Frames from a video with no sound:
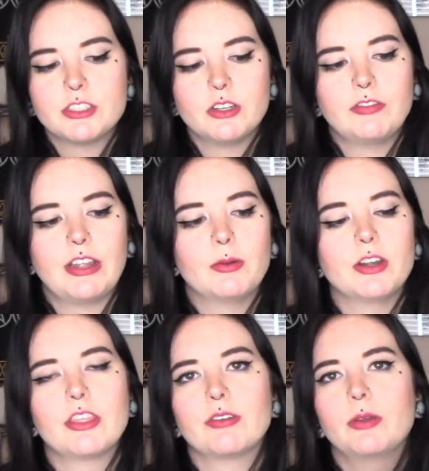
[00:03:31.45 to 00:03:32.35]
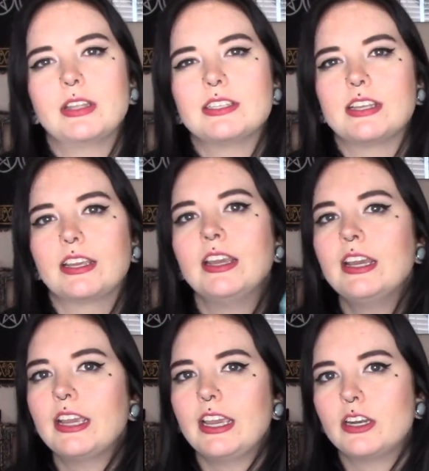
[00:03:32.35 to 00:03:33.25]
So if I were to throw this like
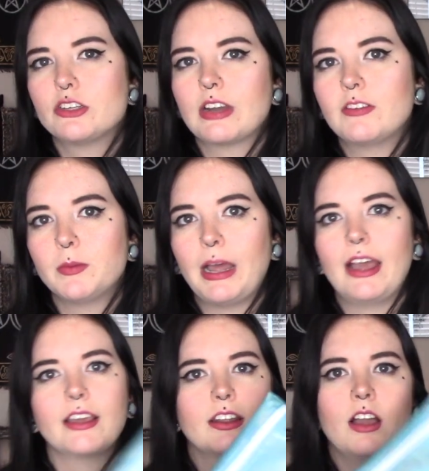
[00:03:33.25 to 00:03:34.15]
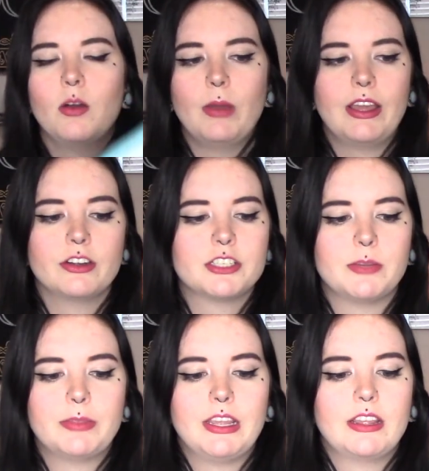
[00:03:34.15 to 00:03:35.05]
in a travel bag and it got wet or
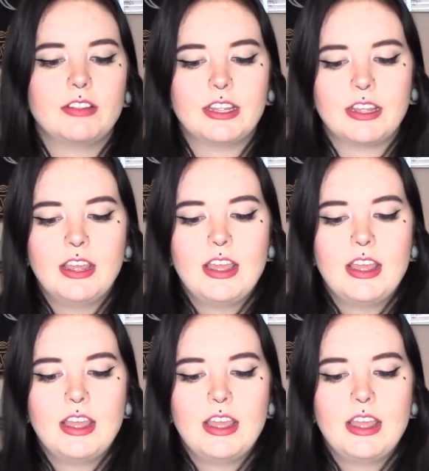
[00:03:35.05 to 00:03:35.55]
something, like